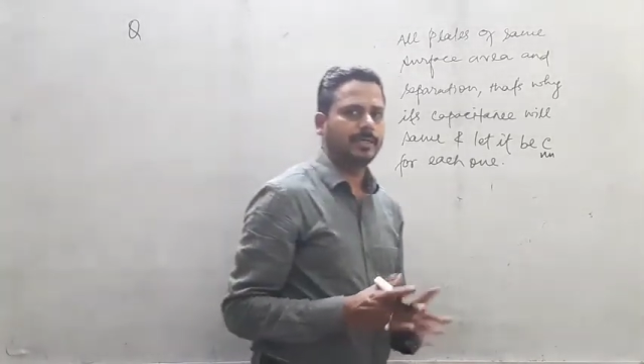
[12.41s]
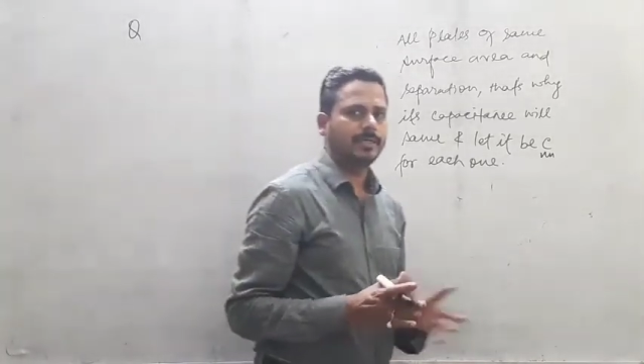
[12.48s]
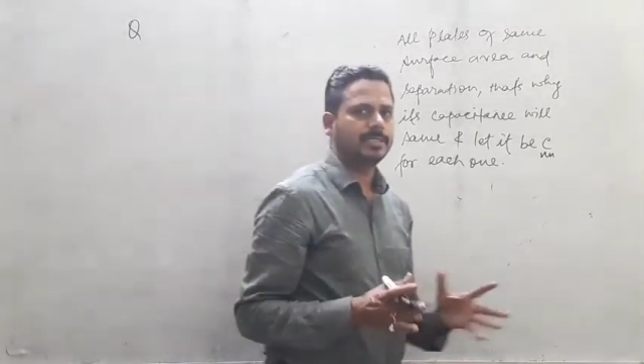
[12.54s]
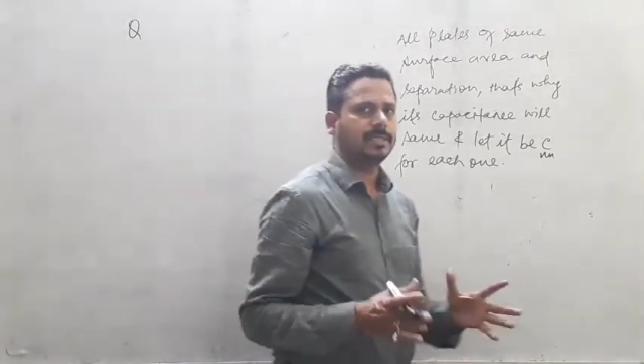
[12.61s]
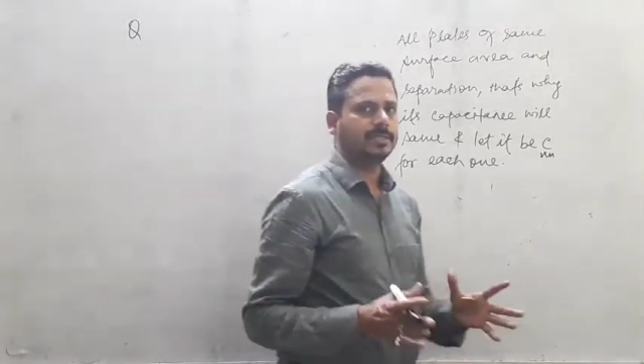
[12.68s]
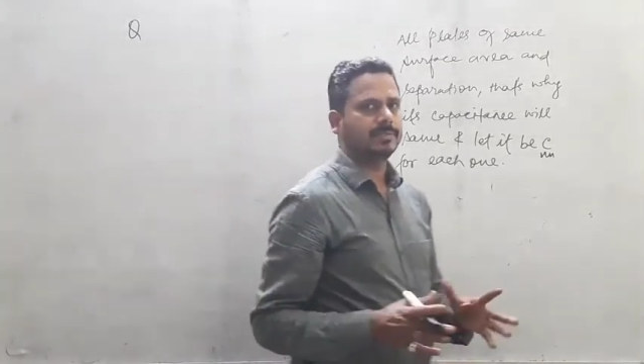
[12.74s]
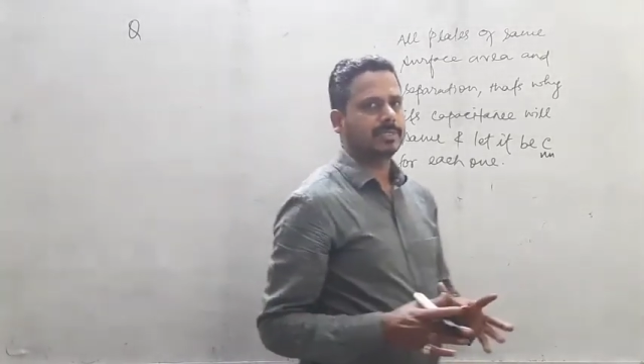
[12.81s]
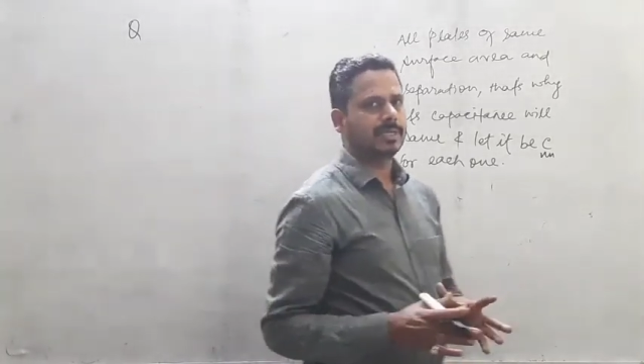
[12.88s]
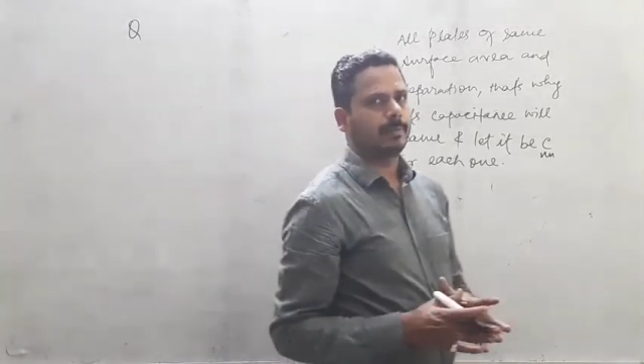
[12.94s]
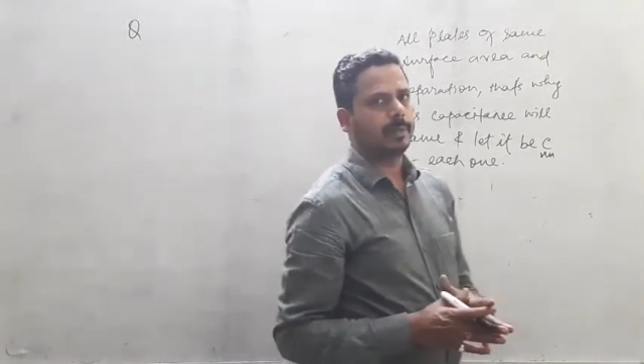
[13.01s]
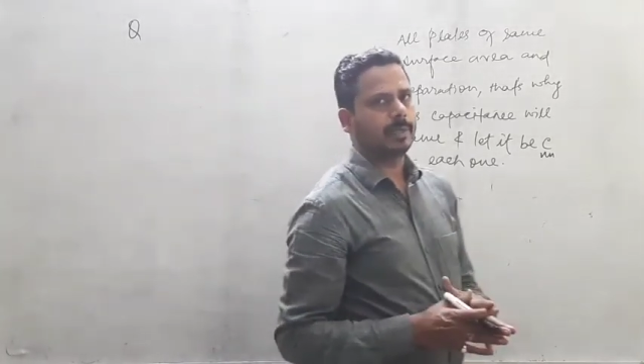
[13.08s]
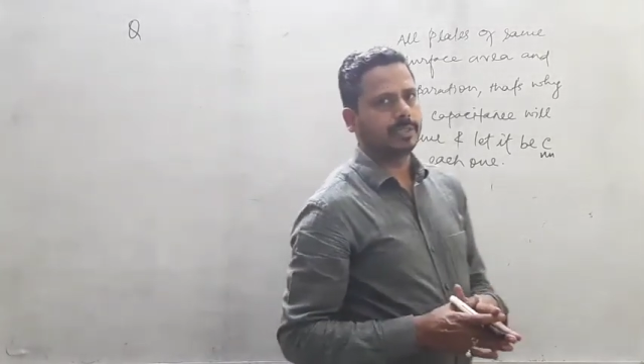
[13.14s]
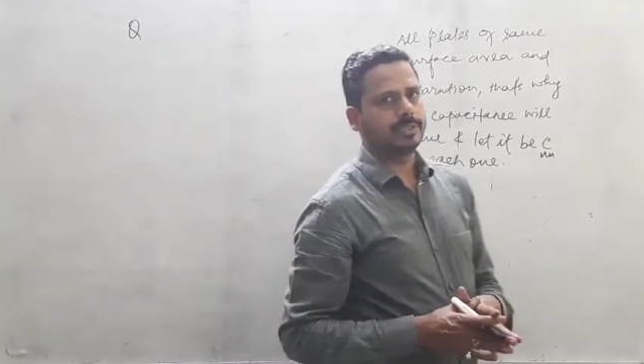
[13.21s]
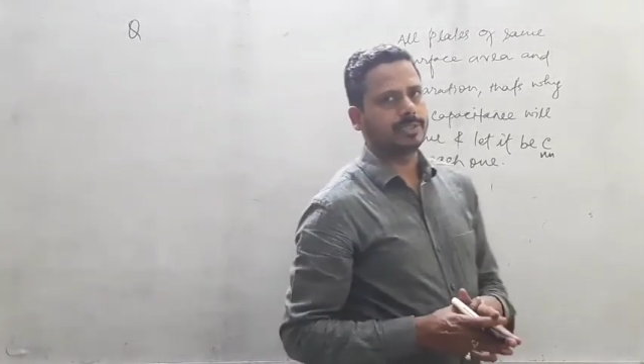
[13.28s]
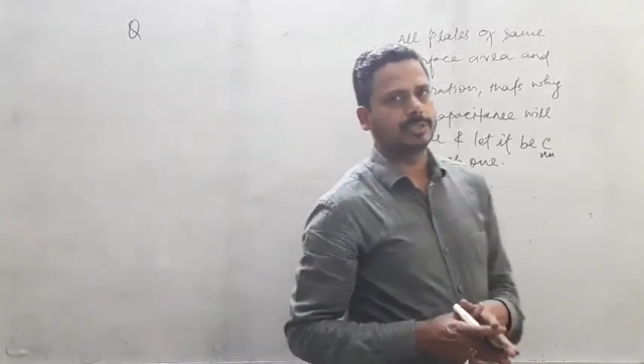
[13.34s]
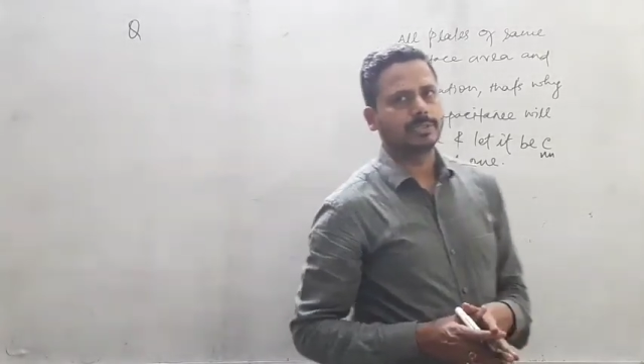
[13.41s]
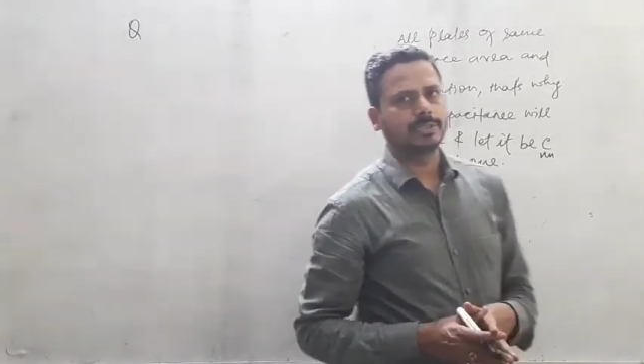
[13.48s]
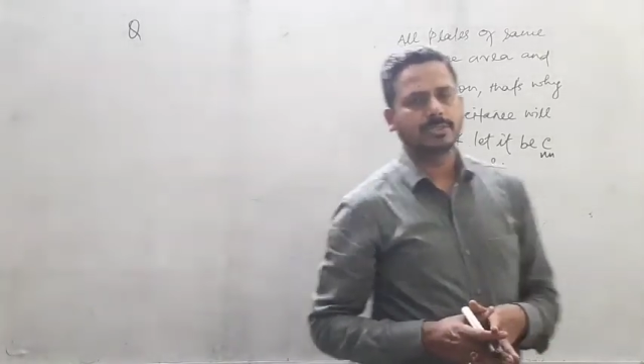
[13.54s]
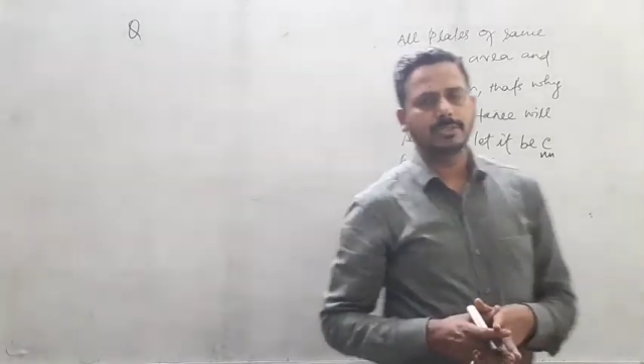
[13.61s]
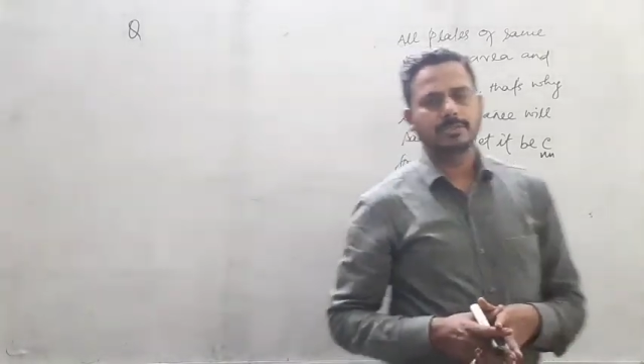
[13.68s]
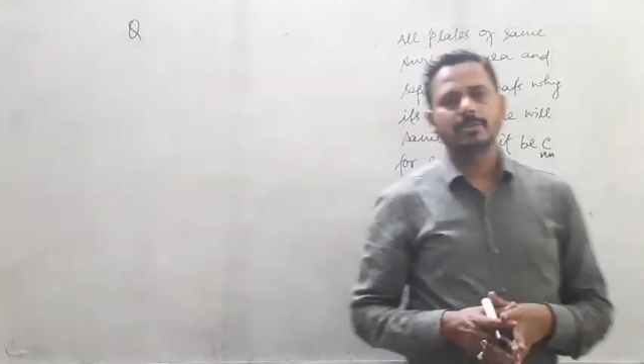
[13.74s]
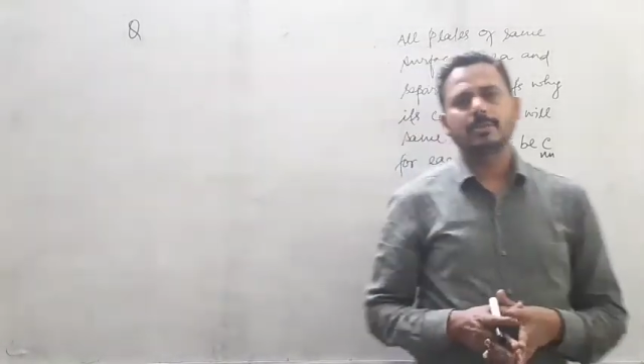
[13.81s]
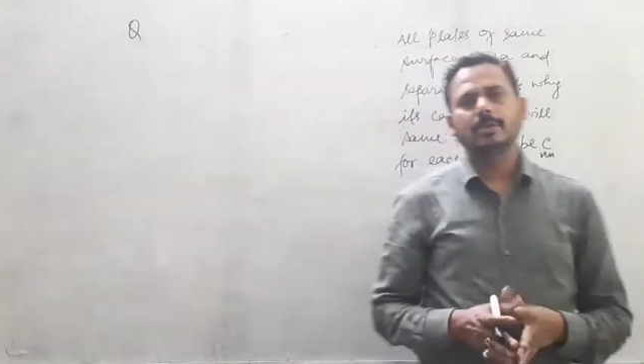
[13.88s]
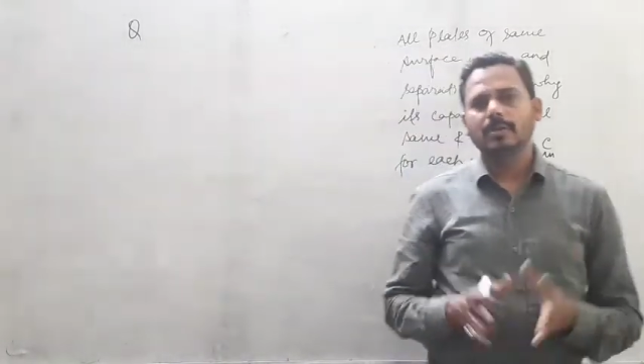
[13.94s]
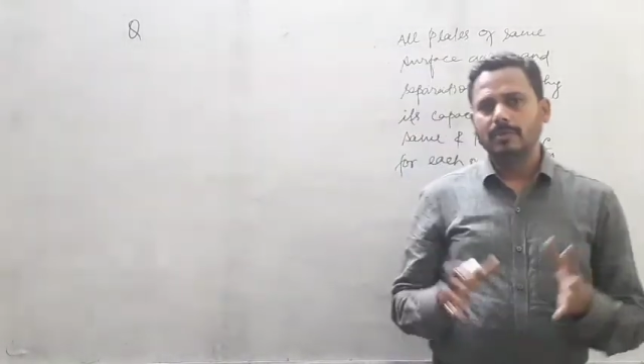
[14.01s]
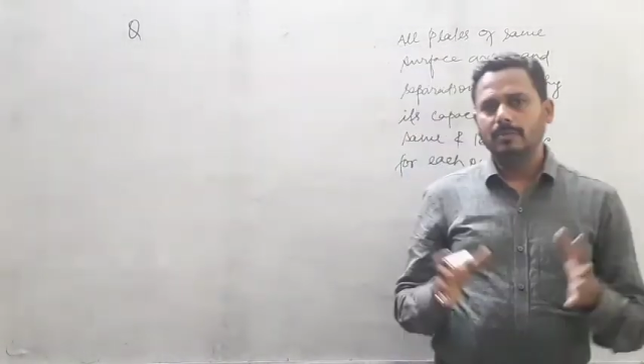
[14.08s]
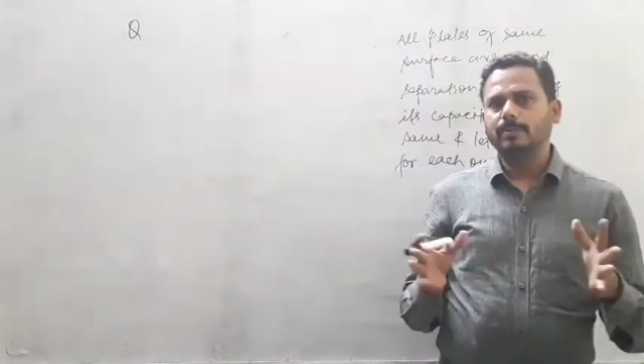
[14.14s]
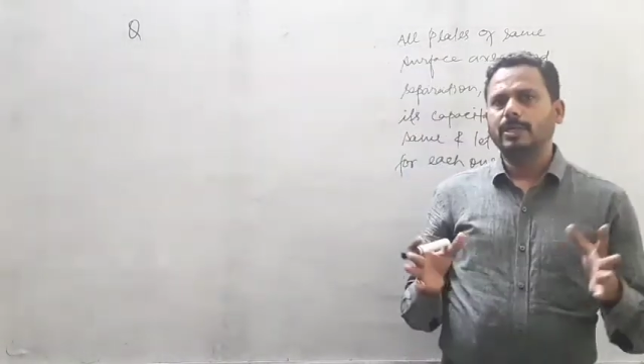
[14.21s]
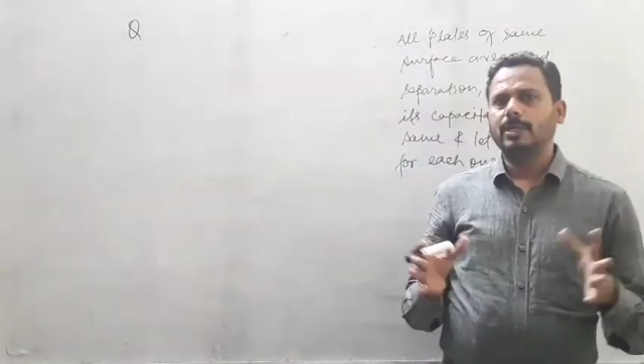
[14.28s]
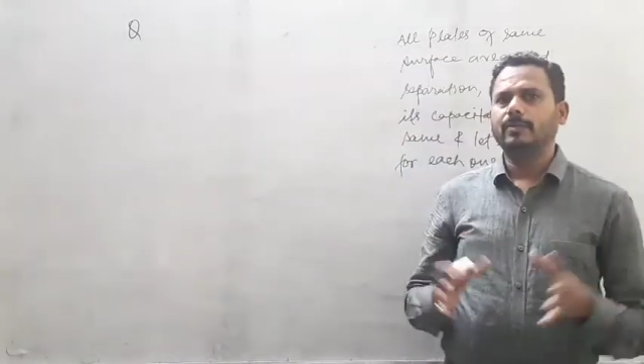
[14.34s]
and same separations
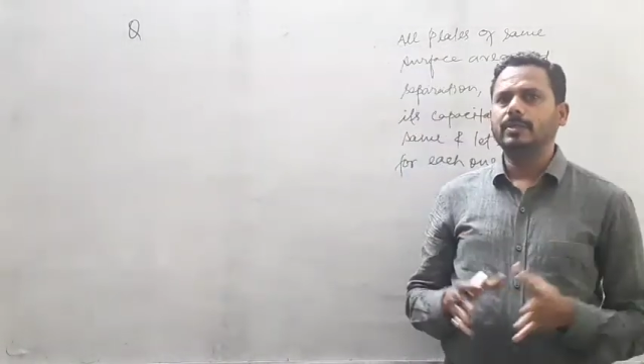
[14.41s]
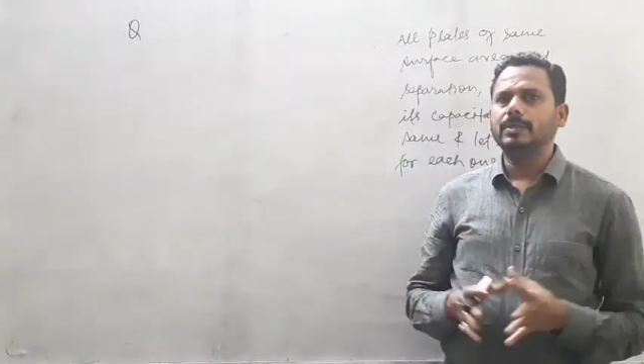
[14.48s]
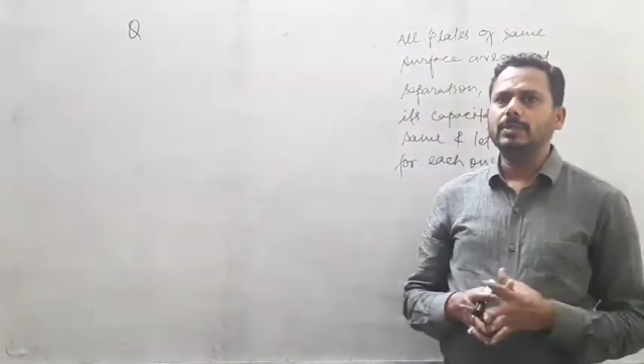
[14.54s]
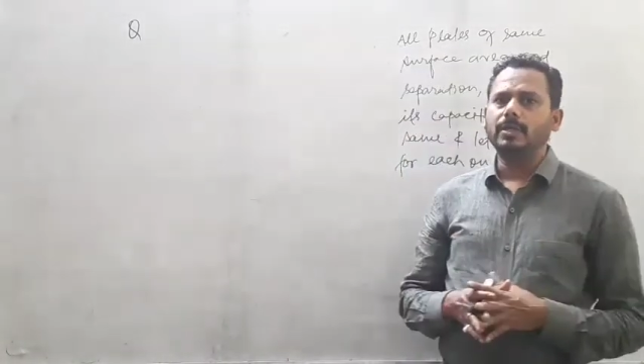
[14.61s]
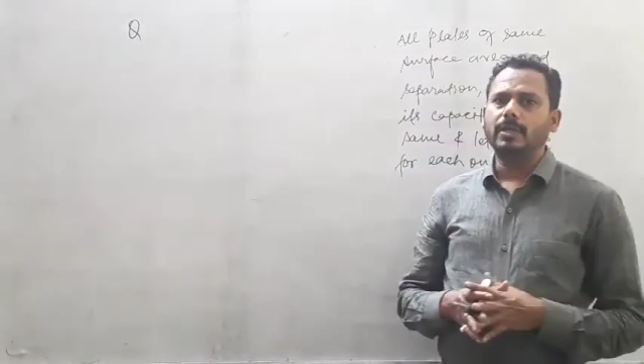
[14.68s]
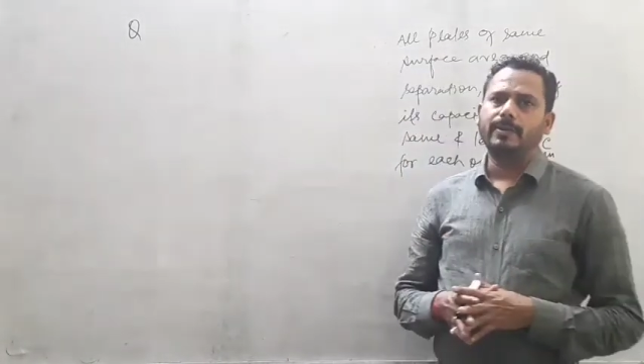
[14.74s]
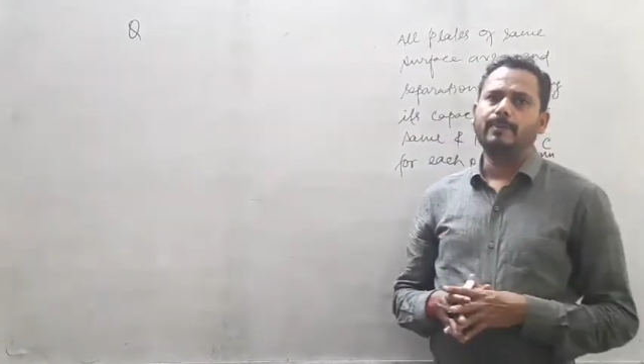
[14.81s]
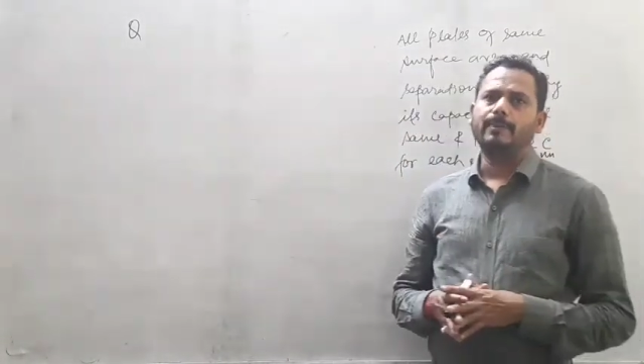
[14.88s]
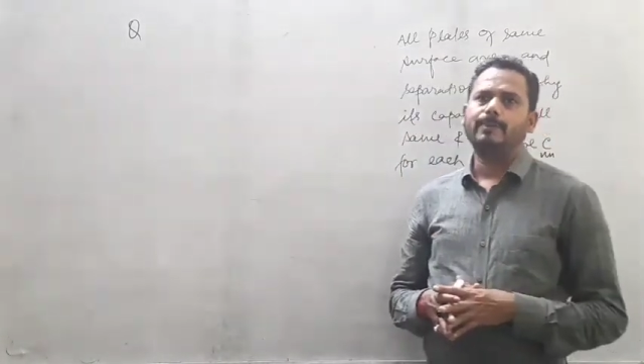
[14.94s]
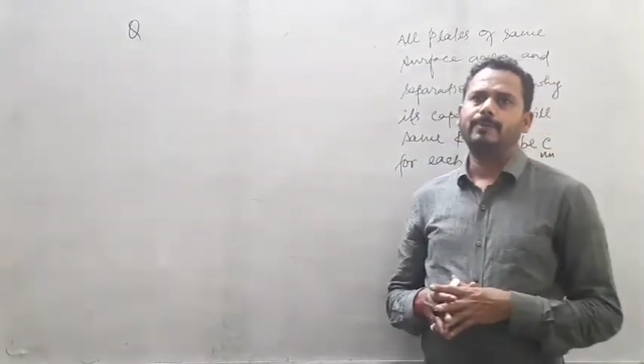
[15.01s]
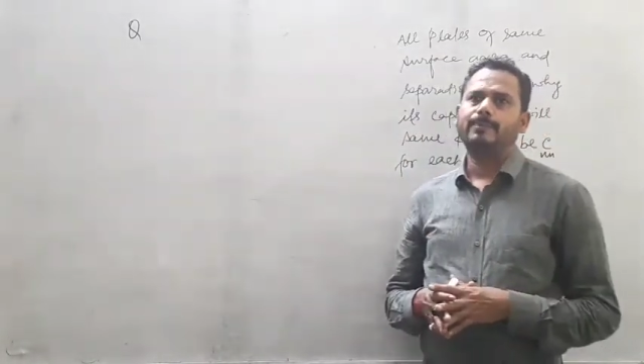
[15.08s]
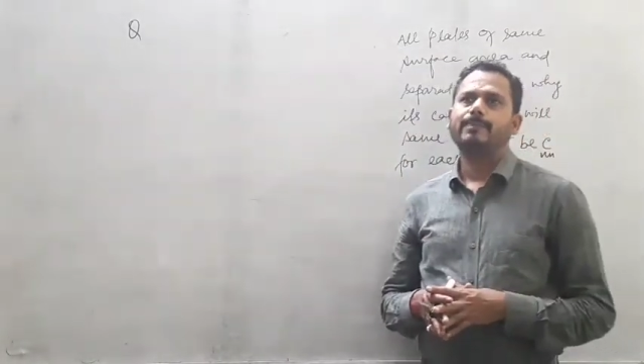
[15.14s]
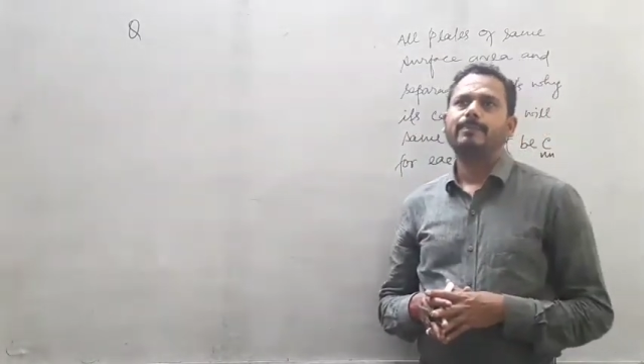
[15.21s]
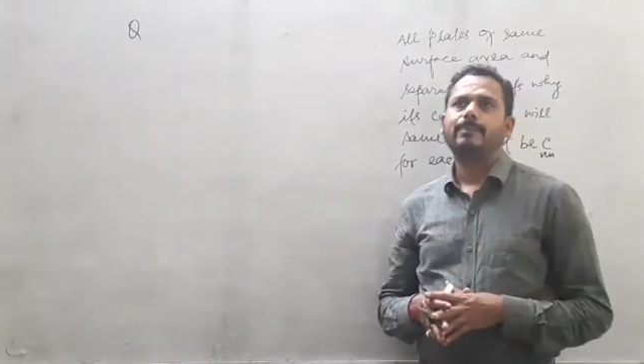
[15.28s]
between them.